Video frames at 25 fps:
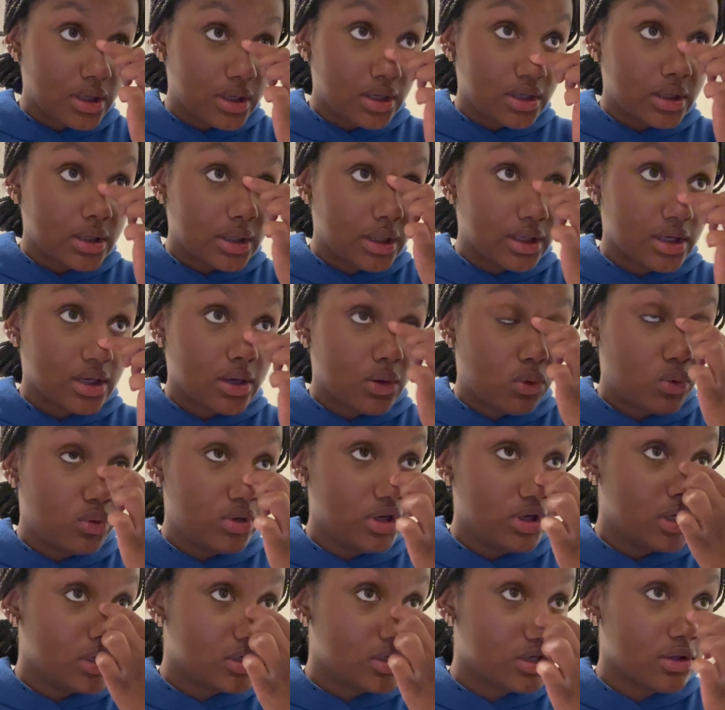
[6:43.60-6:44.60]
like
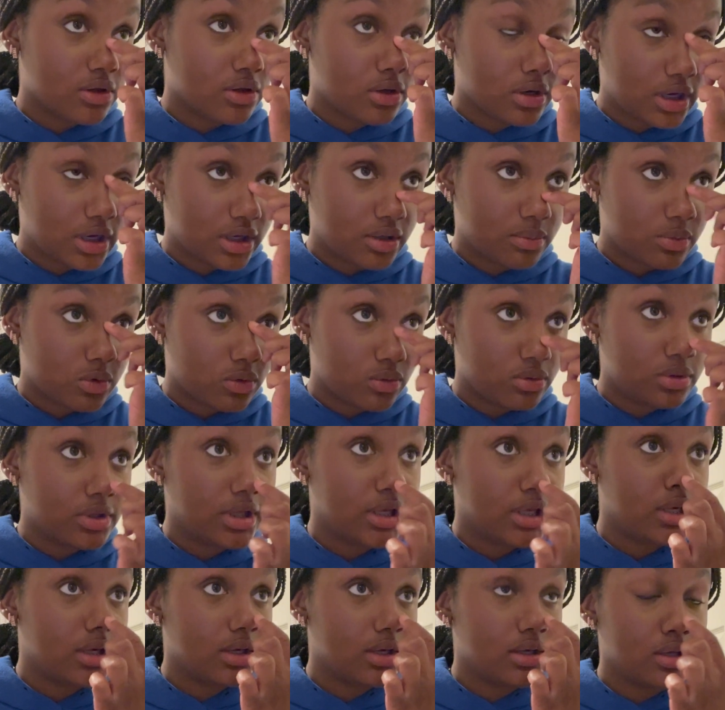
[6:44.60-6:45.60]
holding each other accountable.
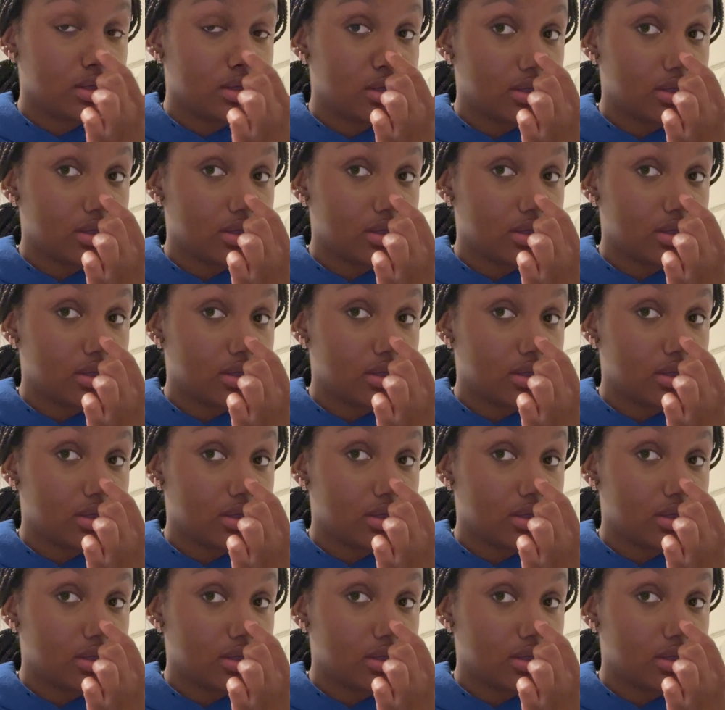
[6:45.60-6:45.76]
Like,